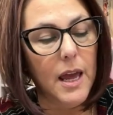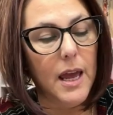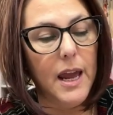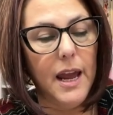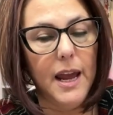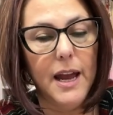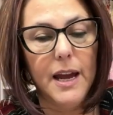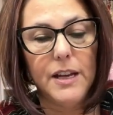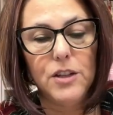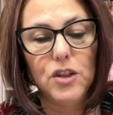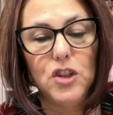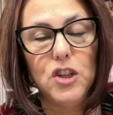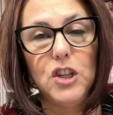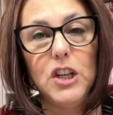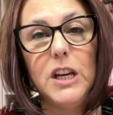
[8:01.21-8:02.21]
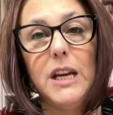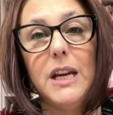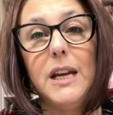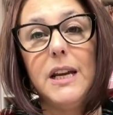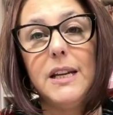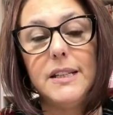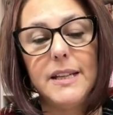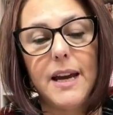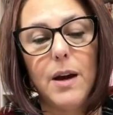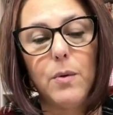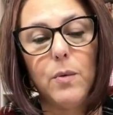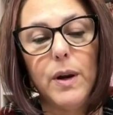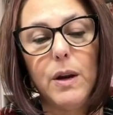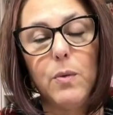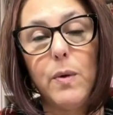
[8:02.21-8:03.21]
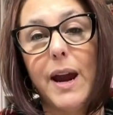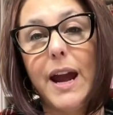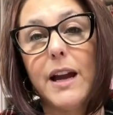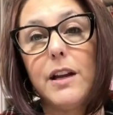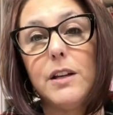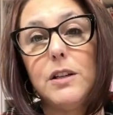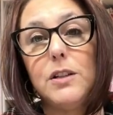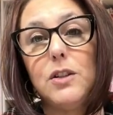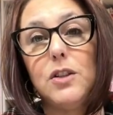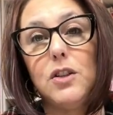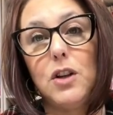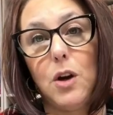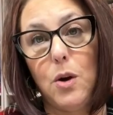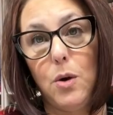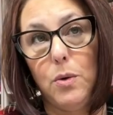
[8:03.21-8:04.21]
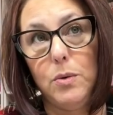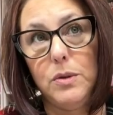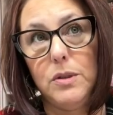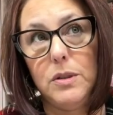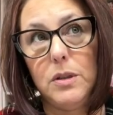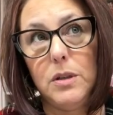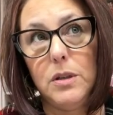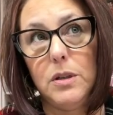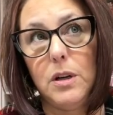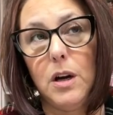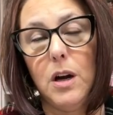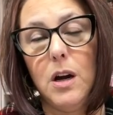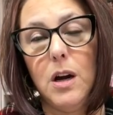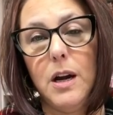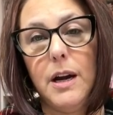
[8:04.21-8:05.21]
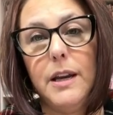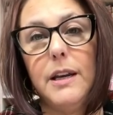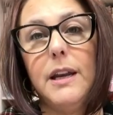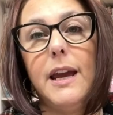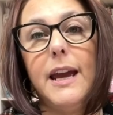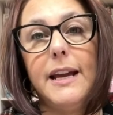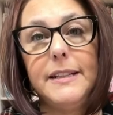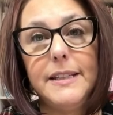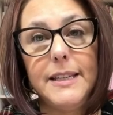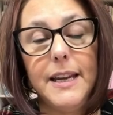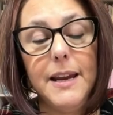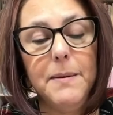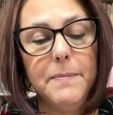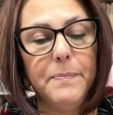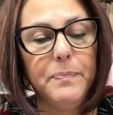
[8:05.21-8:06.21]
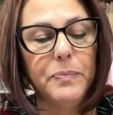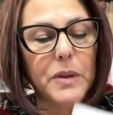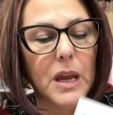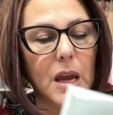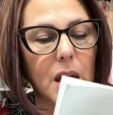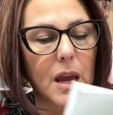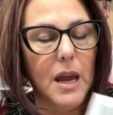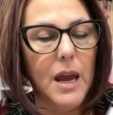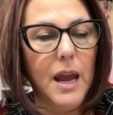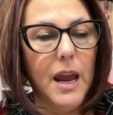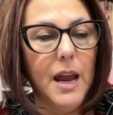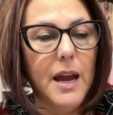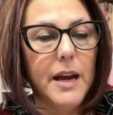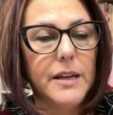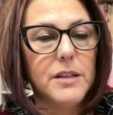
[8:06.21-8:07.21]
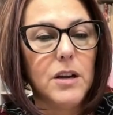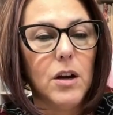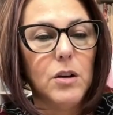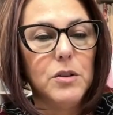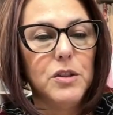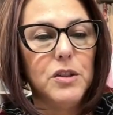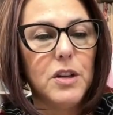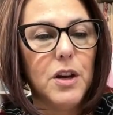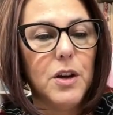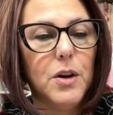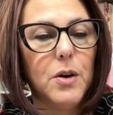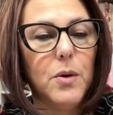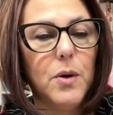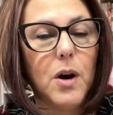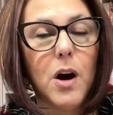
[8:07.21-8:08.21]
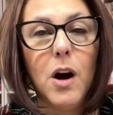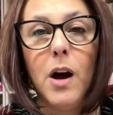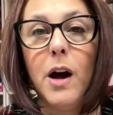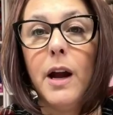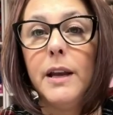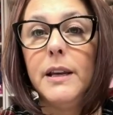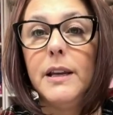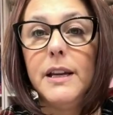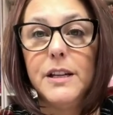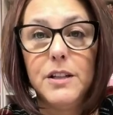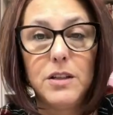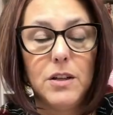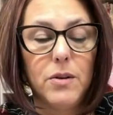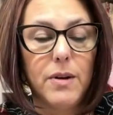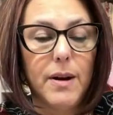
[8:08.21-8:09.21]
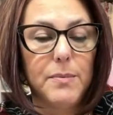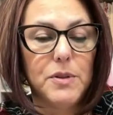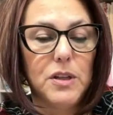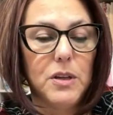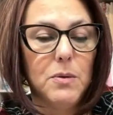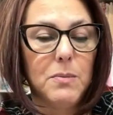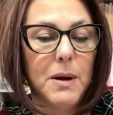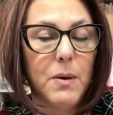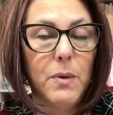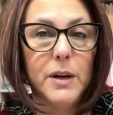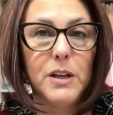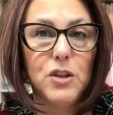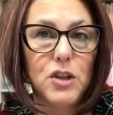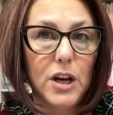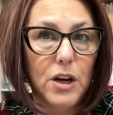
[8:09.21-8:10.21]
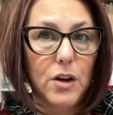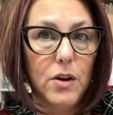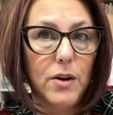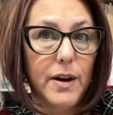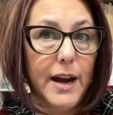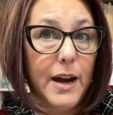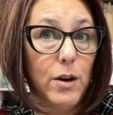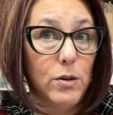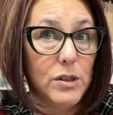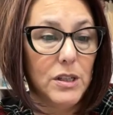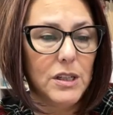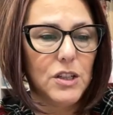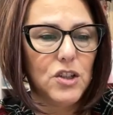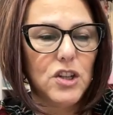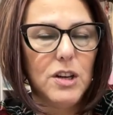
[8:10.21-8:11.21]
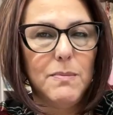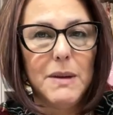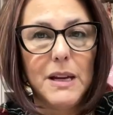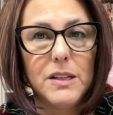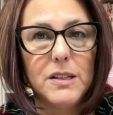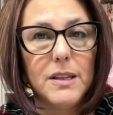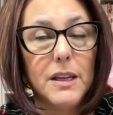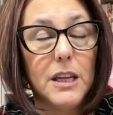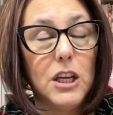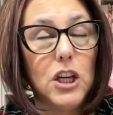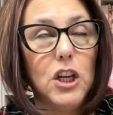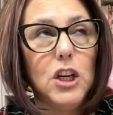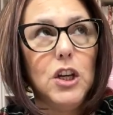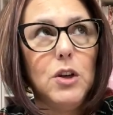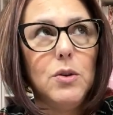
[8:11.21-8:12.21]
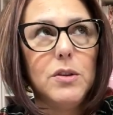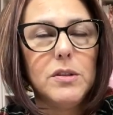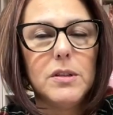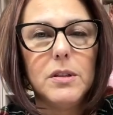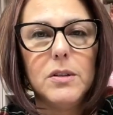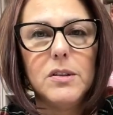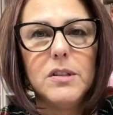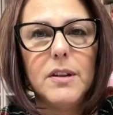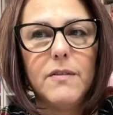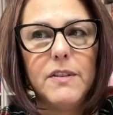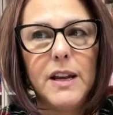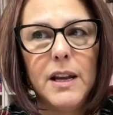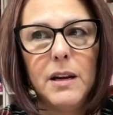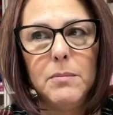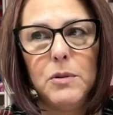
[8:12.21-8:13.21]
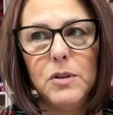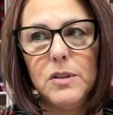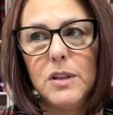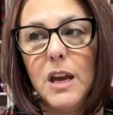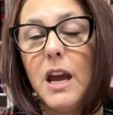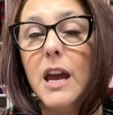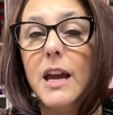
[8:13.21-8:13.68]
And she is at RicRac Sews on Etsy. And also on Instagram. So you might want to check her out because she makes the cutest little stuffed animals.